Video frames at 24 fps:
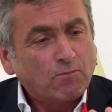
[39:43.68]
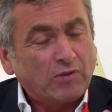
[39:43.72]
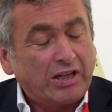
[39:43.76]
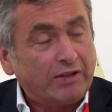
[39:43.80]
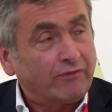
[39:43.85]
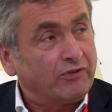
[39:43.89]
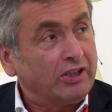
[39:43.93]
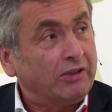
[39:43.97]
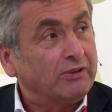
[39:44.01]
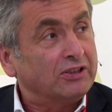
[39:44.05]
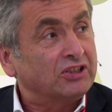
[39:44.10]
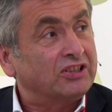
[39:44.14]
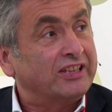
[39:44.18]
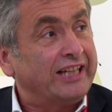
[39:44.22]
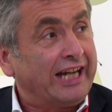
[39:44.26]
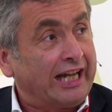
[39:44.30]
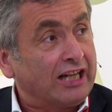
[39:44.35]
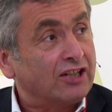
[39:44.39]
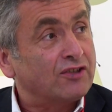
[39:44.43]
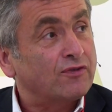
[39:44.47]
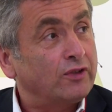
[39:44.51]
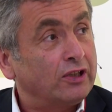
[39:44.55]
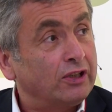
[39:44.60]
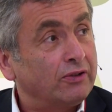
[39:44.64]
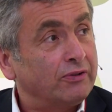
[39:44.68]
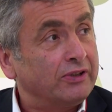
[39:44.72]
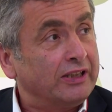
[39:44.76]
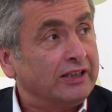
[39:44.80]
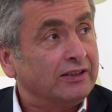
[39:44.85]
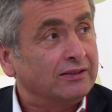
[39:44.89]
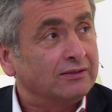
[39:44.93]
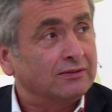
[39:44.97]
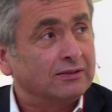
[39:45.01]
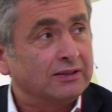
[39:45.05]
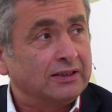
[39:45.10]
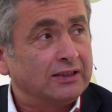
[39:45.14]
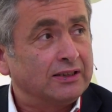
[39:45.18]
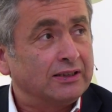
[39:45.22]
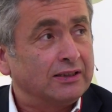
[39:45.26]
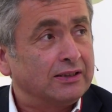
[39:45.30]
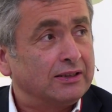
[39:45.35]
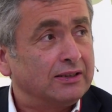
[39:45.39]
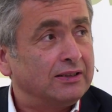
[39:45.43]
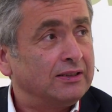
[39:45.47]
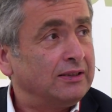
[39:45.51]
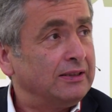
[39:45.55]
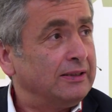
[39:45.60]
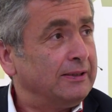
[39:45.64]
if there is cash flow, then
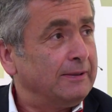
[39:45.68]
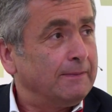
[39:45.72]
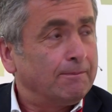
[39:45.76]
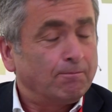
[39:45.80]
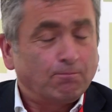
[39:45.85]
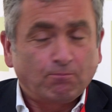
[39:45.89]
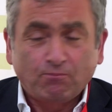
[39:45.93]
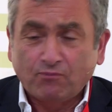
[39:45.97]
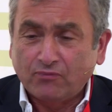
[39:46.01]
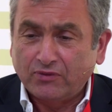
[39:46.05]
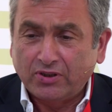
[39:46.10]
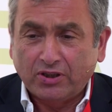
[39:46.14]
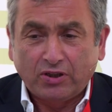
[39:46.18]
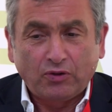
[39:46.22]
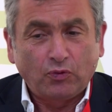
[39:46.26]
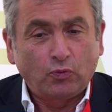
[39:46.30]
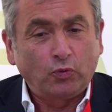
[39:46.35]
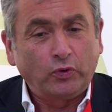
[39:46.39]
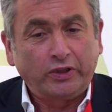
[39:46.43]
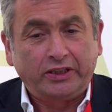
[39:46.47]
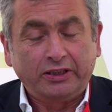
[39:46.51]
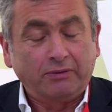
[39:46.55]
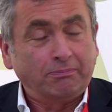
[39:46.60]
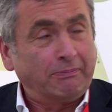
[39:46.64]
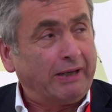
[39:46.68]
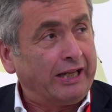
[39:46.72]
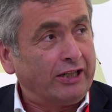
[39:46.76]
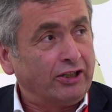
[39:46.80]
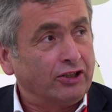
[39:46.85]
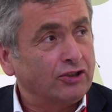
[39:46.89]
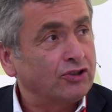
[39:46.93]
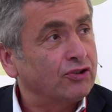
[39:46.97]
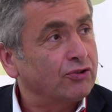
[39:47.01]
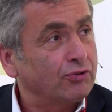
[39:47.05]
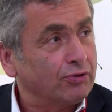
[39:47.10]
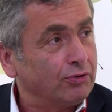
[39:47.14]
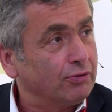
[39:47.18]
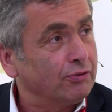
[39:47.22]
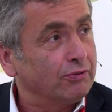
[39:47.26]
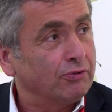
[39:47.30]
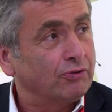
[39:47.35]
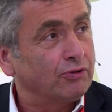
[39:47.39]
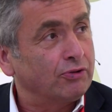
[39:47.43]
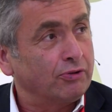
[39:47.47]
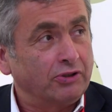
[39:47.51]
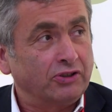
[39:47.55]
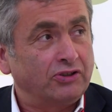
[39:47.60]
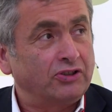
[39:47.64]
we can manage through
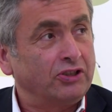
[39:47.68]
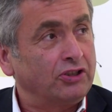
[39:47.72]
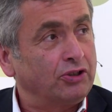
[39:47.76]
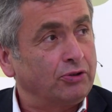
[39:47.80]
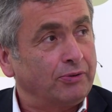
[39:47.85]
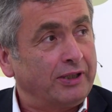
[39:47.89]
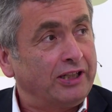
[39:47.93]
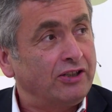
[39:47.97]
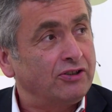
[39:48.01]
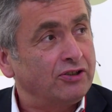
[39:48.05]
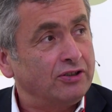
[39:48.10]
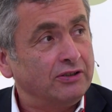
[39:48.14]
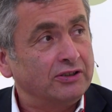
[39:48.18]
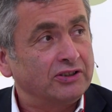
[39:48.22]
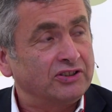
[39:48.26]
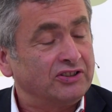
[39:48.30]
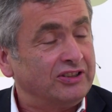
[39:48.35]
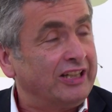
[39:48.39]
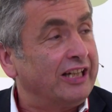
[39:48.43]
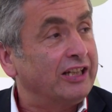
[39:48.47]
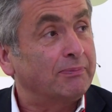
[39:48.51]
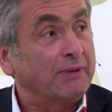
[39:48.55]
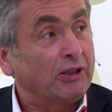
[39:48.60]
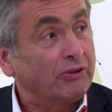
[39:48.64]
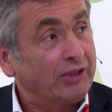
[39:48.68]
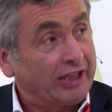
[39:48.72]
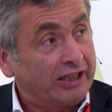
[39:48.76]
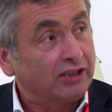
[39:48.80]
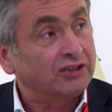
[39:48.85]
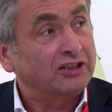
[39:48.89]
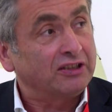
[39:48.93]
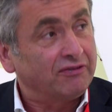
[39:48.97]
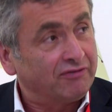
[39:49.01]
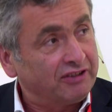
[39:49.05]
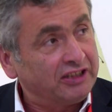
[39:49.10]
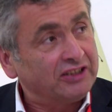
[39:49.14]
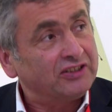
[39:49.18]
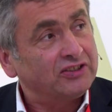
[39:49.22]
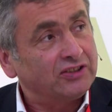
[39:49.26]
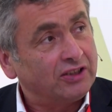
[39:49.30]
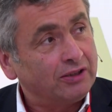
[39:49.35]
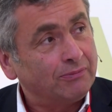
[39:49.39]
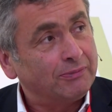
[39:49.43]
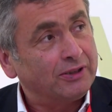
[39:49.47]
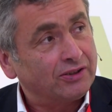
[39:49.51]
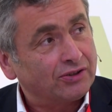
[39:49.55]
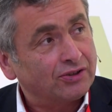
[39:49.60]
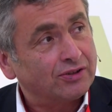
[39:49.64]
the situation. It's not about LTVs so
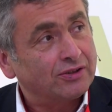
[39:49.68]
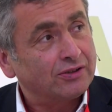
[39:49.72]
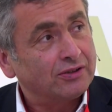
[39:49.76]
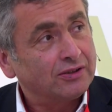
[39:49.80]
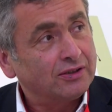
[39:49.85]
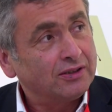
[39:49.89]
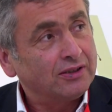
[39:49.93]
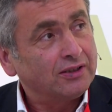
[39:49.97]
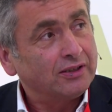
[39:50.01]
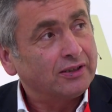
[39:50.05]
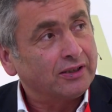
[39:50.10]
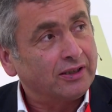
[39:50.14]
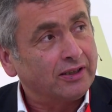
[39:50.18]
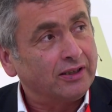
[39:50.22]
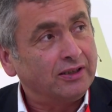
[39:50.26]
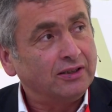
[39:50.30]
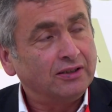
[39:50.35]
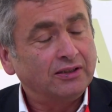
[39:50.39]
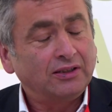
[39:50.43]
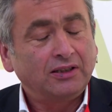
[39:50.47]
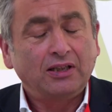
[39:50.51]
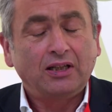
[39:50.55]
much. Yeah.